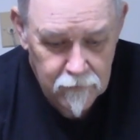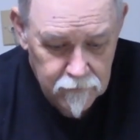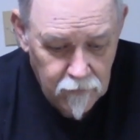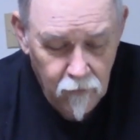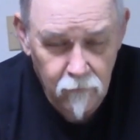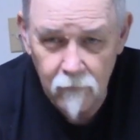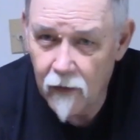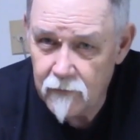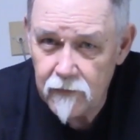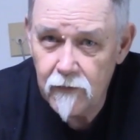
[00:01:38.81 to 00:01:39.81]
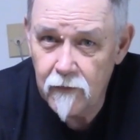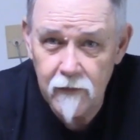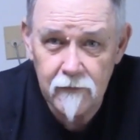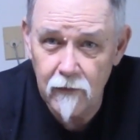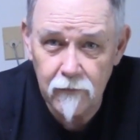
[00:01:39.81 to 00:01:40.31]
So I'm just doing
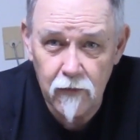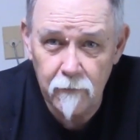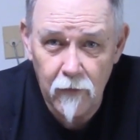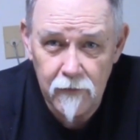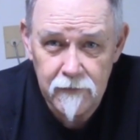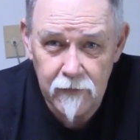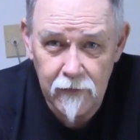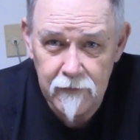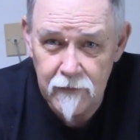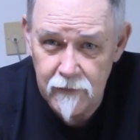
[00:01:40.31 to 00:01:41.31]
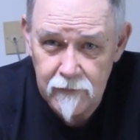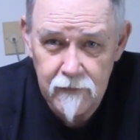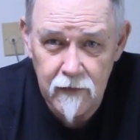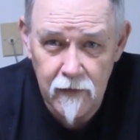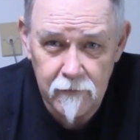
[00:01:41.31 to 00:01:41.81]
this little two-part series. This
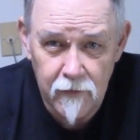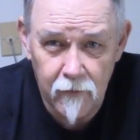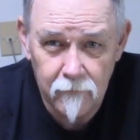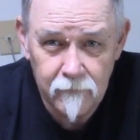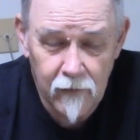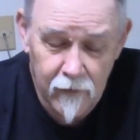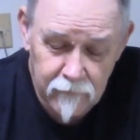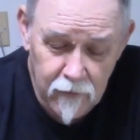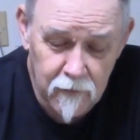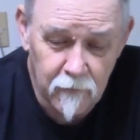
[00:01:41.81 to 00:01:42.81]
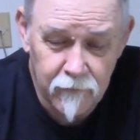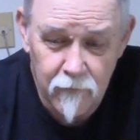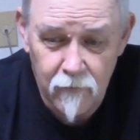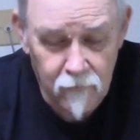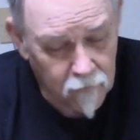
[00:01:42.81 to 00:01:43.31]
is the intro. I've done it
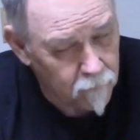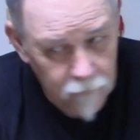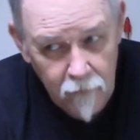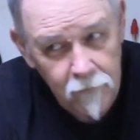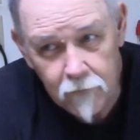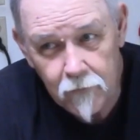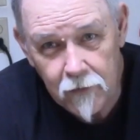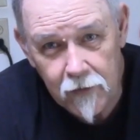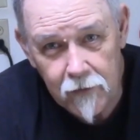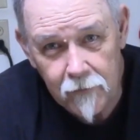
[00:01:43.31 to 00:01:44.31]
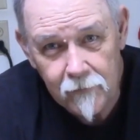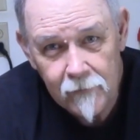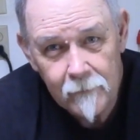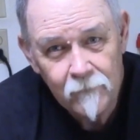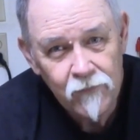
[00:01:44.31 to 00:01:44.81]
before. I'll probably do it again.
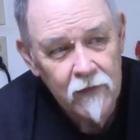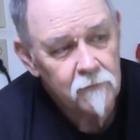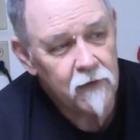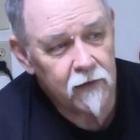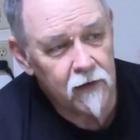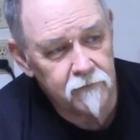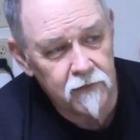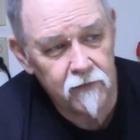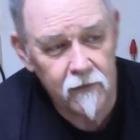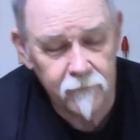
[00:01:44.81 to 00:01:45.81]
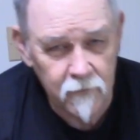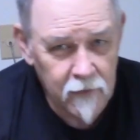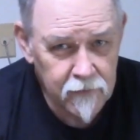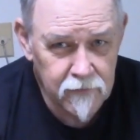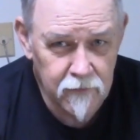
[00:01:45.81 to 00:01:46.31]
But it gives you the
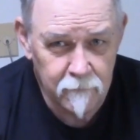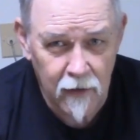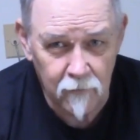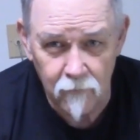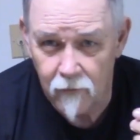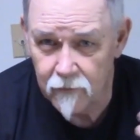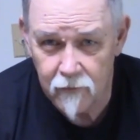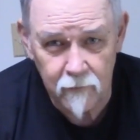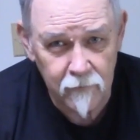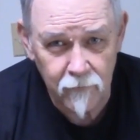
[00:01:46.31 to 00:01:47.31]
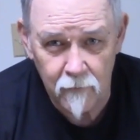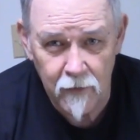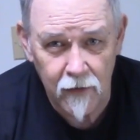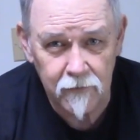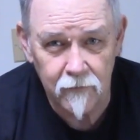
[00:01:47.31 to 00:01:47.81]
information you might want. You can refer
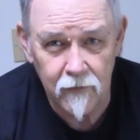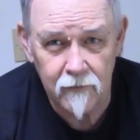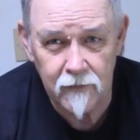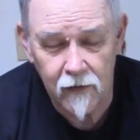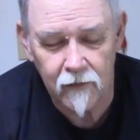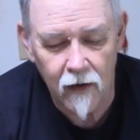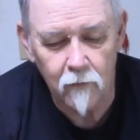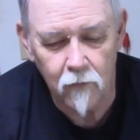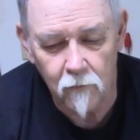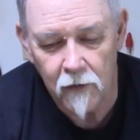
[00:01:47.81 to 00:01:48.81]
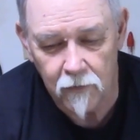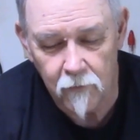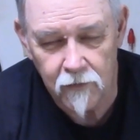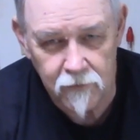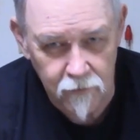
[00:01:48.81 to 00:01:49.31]
back to this, and I will make
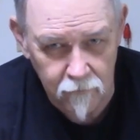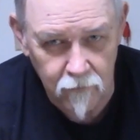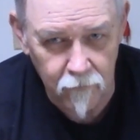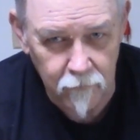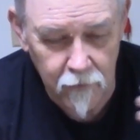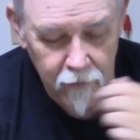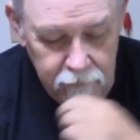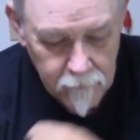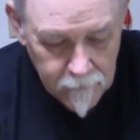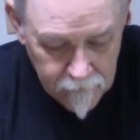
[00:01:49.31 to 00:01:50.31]
mention of it on the range.